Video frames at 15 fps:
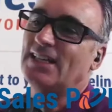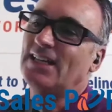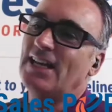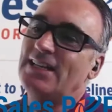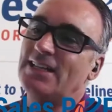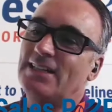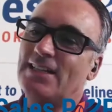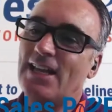And
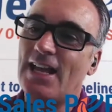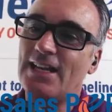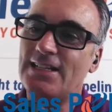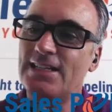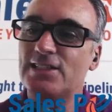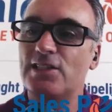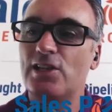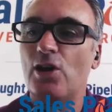Eddie
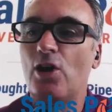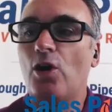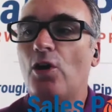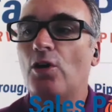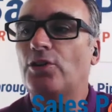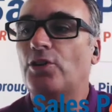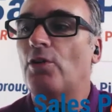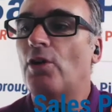is the
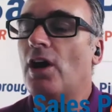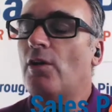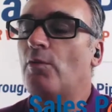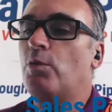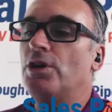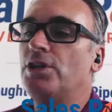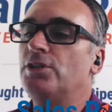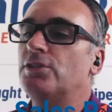author of
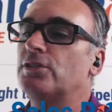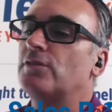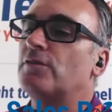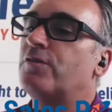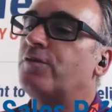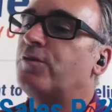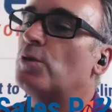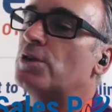
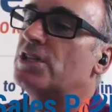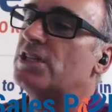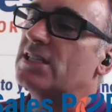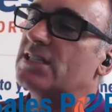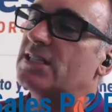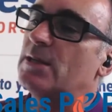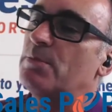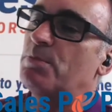140
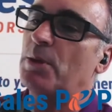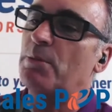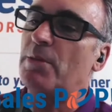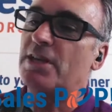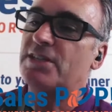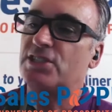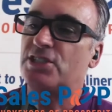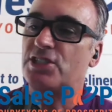Simple
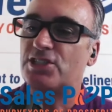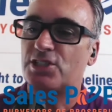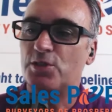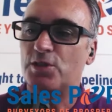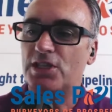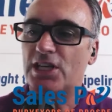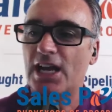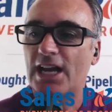Messages to
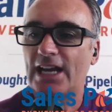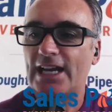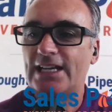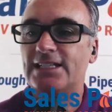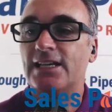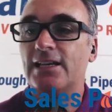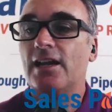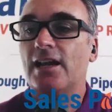
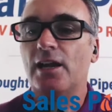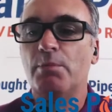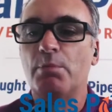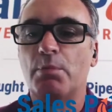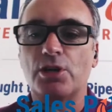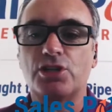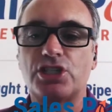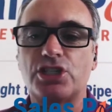Guide
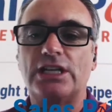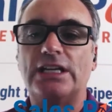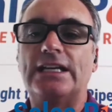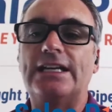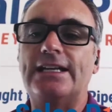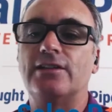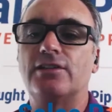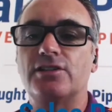Emerging
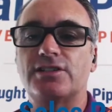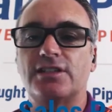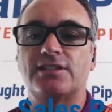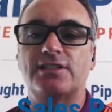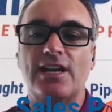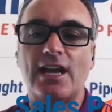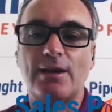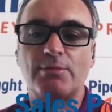Leaders.
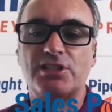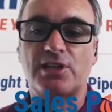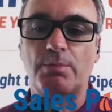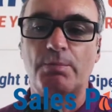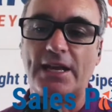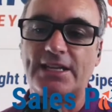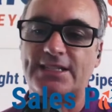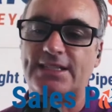It's an Amazon
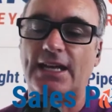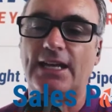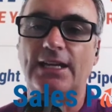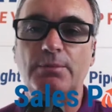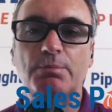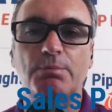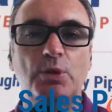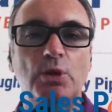
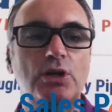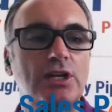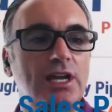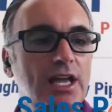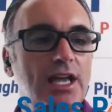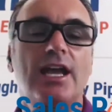best-selling book.